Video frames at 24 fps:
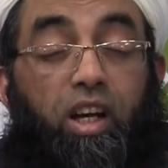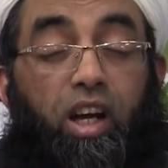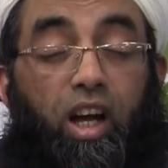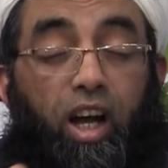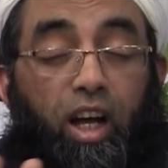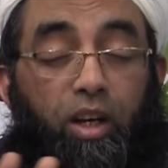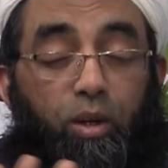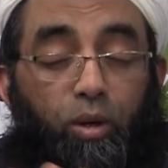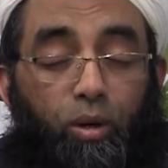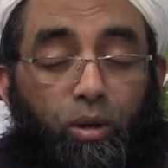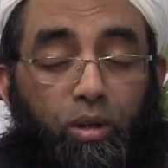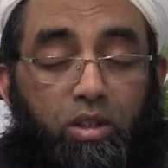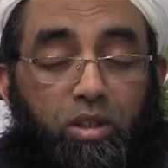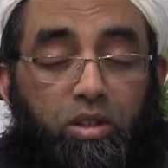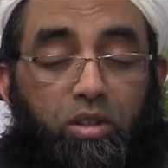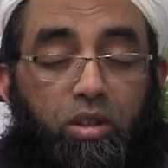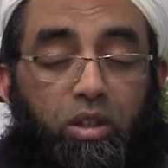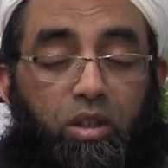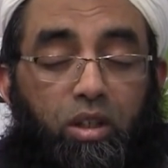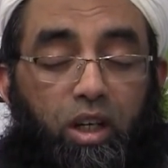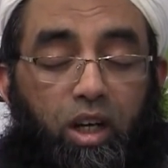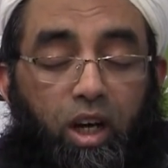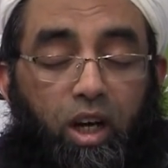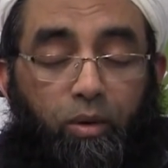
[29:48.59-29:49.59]
and
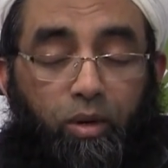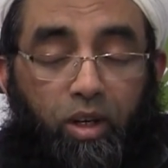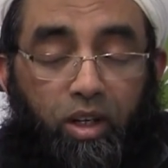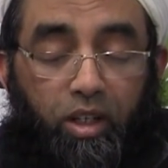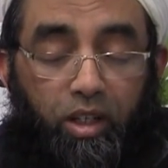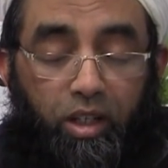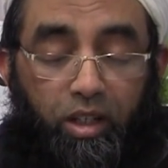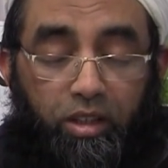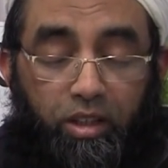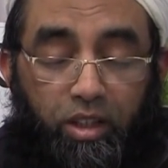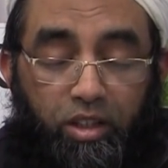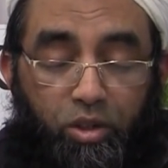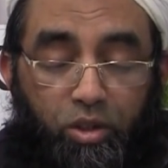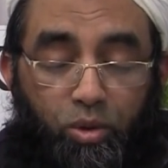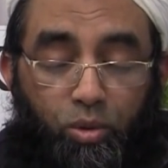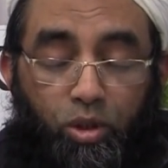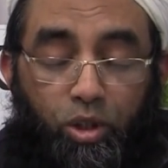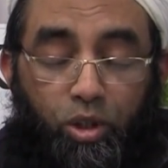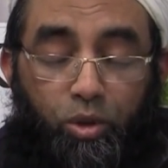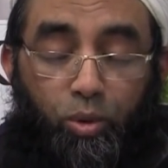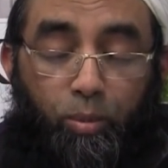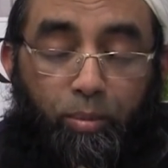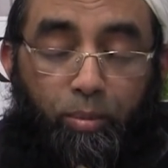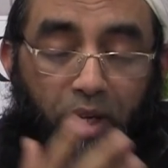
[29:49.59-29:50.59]
also our other
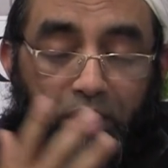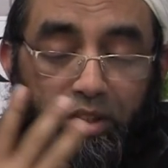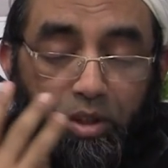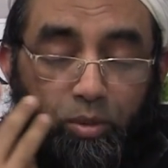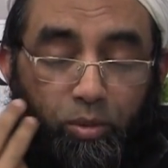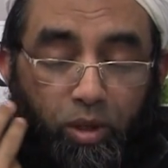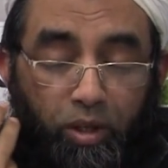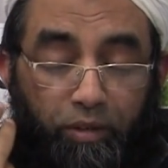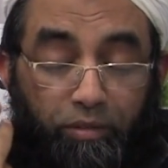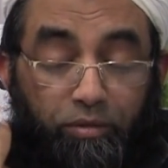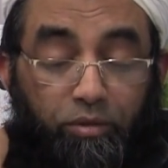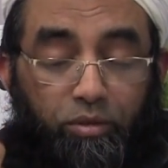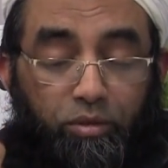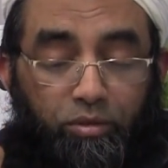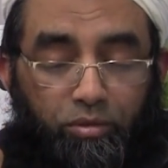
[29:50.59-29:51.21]
student who passed away